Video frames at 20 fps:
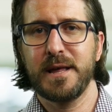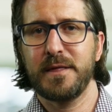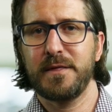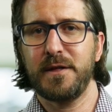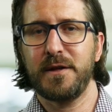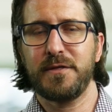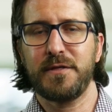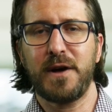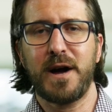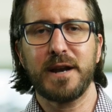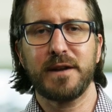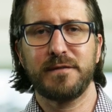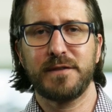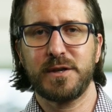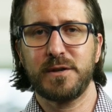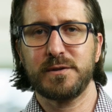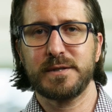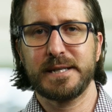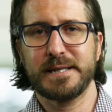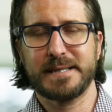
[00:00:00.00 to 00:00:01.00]
the thought of
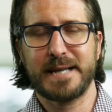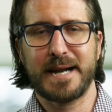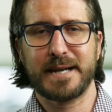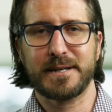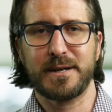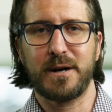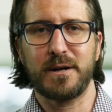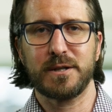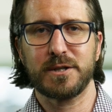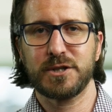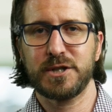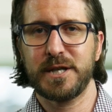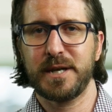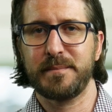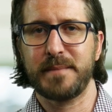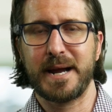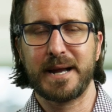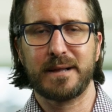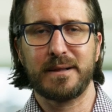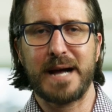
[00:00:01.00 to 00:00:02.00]
using technology in
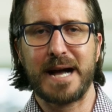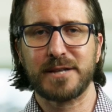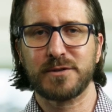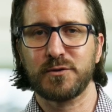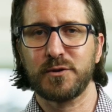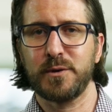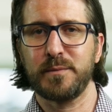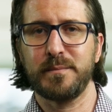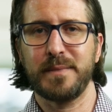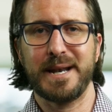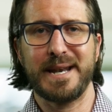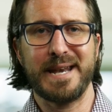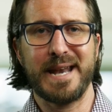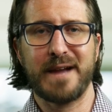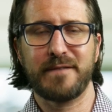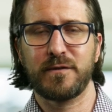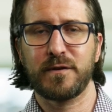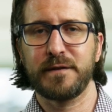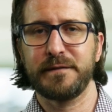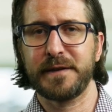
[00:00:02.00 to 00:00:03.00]
my classroom
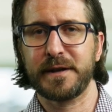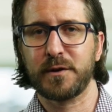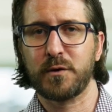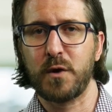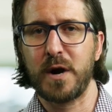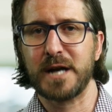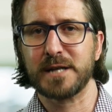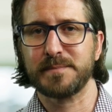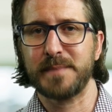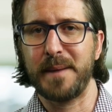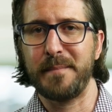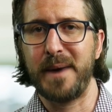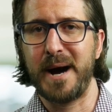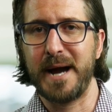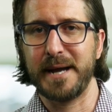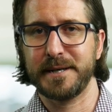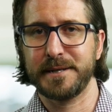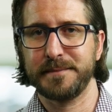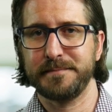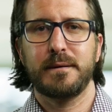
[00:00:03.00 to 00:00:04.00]
never even crossed my
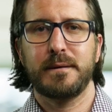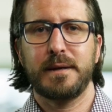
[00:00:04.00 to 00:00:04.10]
mind.